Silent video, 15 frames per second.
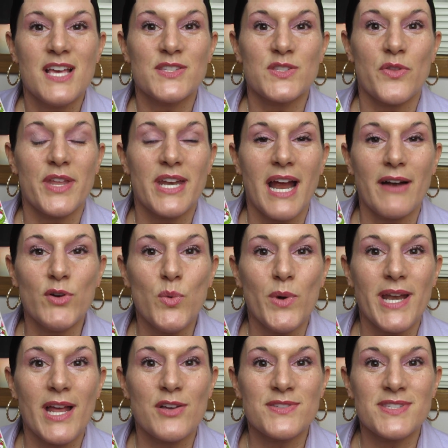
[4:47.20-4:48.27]
so that
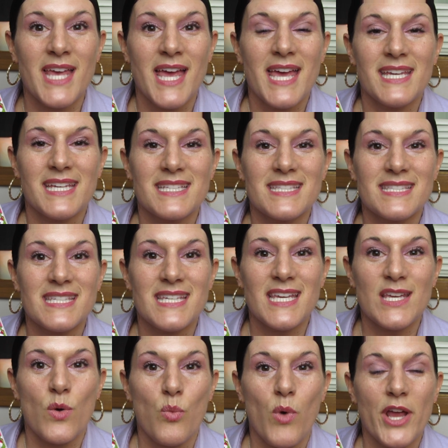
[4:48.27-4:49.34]
everyone else can
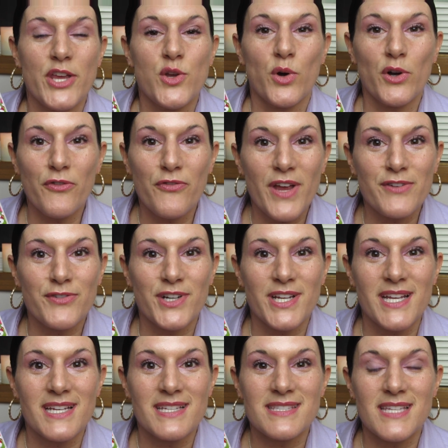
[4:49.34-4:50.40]
see what your favorite
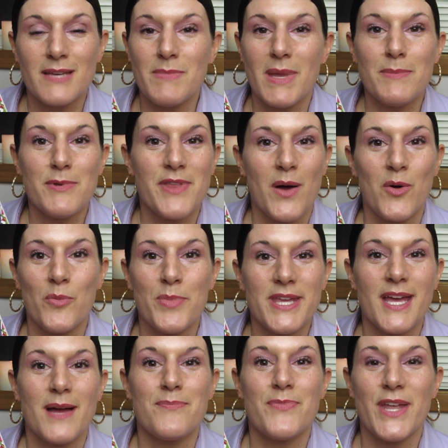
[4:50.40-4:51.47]
is and maybe that will
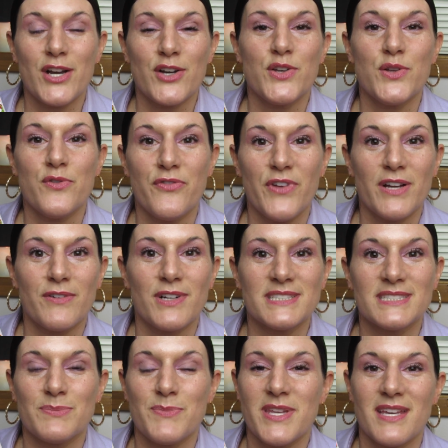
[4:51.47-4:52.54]
become their new
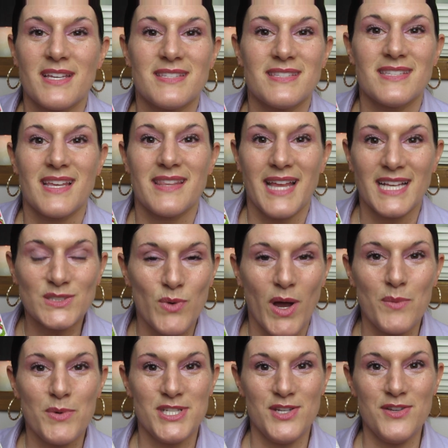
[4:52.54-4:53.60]
favorites because that's
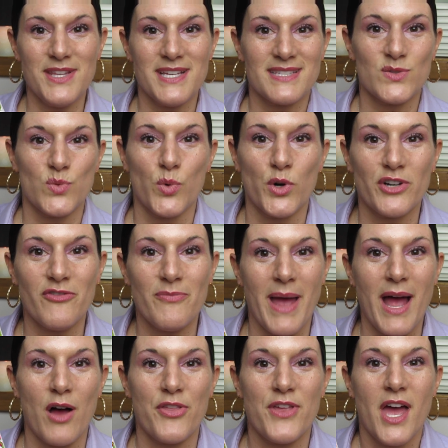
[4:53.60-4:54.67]
why we do this, word of
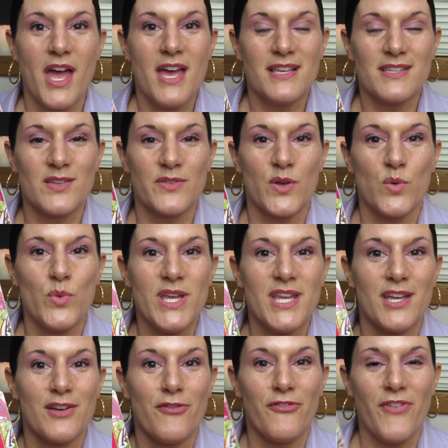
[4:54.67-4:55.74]
mouth, so that we
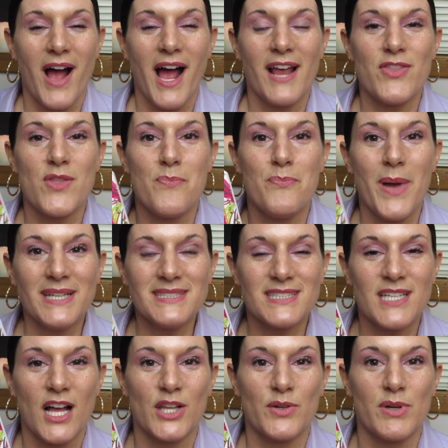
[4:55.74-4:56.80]
can find the
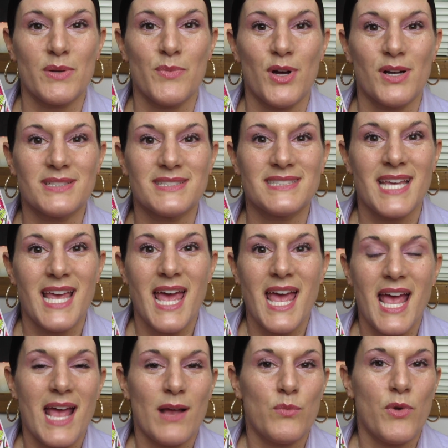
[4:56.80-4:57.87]
best coloring books
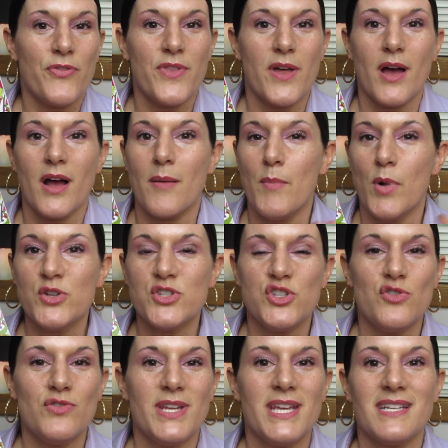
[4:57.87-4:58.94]
with the
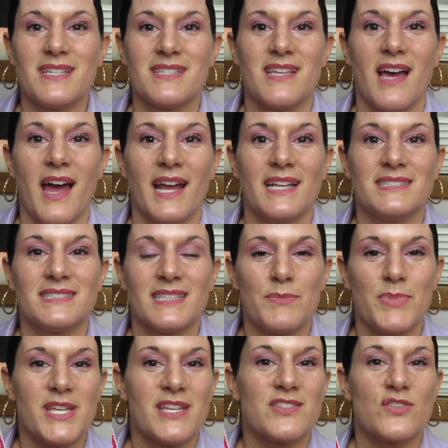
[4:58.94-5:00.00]
most unique designs
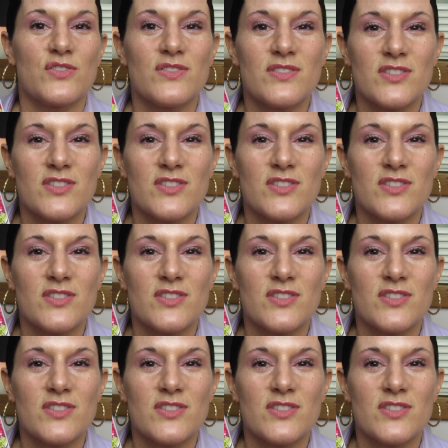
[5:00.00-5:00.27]
because there's